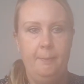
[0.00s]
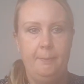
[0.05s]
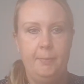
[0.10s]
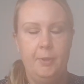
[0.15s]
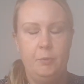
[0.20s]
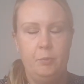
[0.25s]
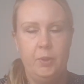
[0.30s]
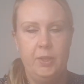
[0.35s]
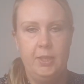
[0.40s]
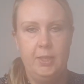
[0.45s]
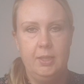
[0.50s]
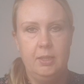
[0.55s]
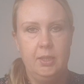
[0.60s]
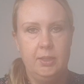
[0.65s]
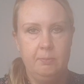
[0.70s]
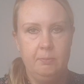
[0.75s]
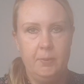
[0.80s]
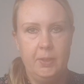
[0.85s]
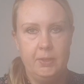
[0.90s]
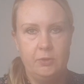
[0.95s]
But when I
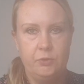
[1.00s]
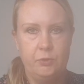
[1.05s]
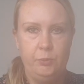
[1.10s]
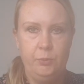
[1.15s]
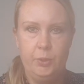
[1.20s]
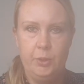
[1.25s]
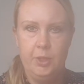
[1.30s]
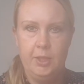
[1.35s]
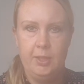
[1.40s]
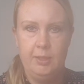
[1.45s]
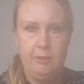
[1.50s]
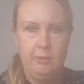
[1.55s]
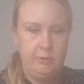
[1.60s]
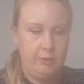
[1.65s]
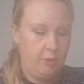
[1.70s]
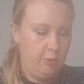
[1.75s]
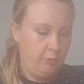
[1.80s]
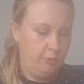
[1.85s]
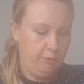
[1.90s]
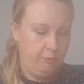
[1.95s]
get back to work, I
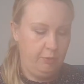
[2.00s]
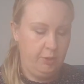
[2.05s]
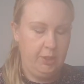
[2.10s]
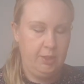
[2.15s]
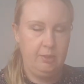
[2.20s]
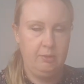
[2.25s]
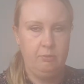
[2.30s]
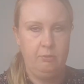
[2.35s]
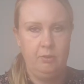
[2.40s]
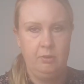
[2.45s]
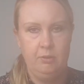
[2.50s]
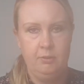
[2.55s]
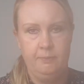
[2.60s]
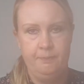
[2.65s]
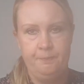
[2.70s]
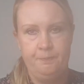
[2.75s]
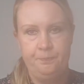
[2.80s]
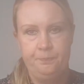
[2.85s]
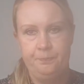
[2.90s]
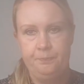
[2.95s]
don't know if I can
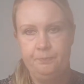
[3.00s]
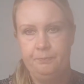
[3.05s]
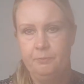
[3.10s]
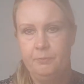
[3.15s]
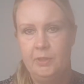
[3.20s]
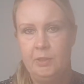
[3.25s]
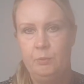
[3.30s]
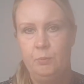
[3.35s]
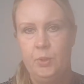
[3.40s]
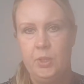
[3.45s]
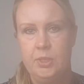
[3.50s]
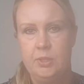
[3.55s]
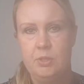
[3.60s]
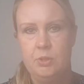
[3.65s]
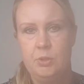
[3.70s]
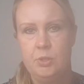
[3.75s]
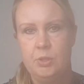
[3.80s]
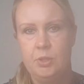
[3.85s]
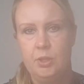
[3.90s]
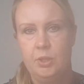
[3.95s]

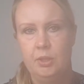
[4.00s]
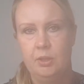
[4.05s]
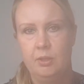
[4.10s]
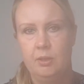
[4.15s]
reach